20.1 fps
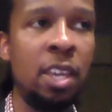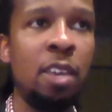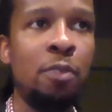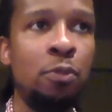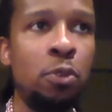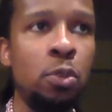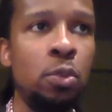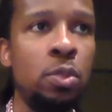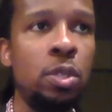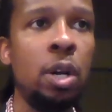If
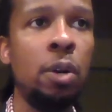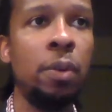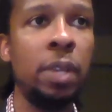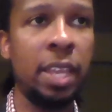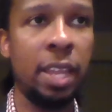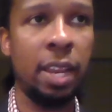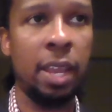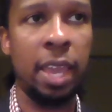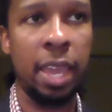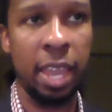you don't
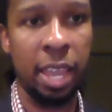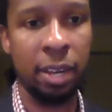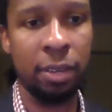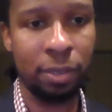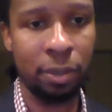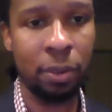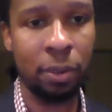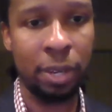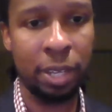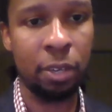get a
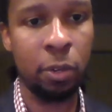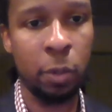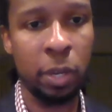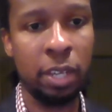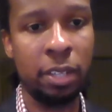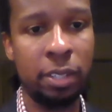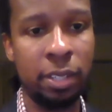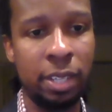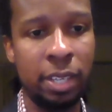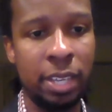handle on it
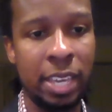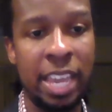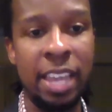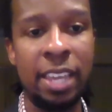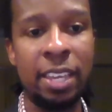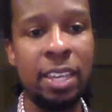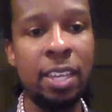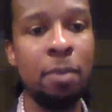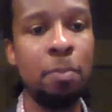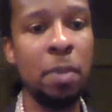quickly, it
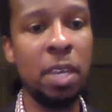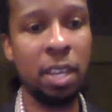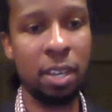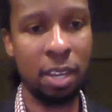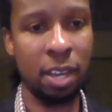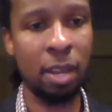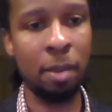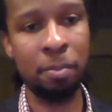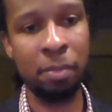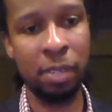can
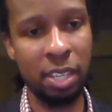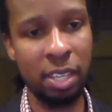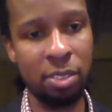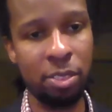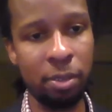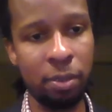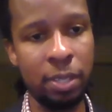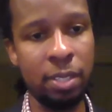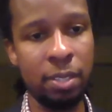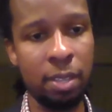become
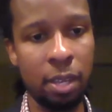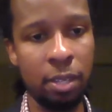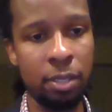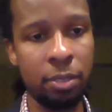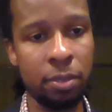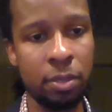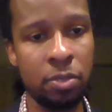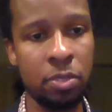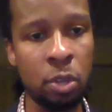lethal and dangerous.